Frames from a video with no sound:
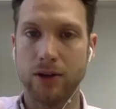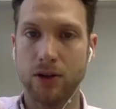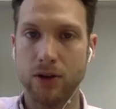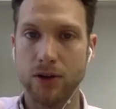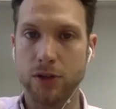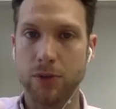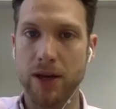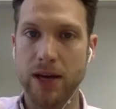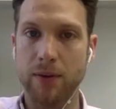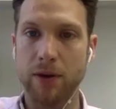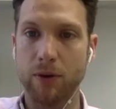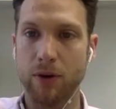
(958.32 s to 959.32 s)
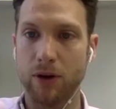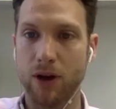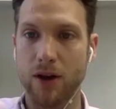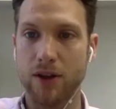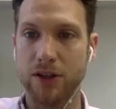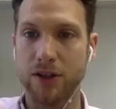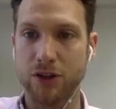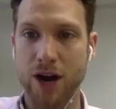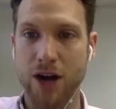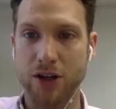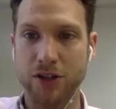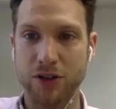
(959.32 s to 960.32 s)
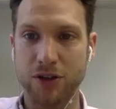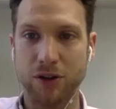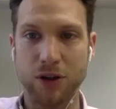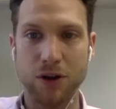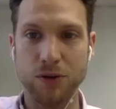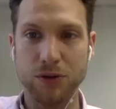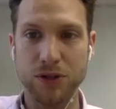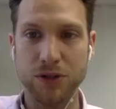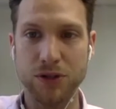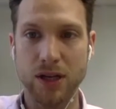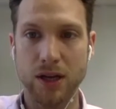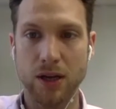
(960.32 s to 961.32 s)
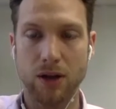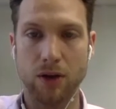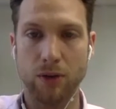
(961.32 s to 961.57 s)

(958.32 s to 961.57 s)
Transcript: During this pandemic, when a lot of these attractions are closed, a lot of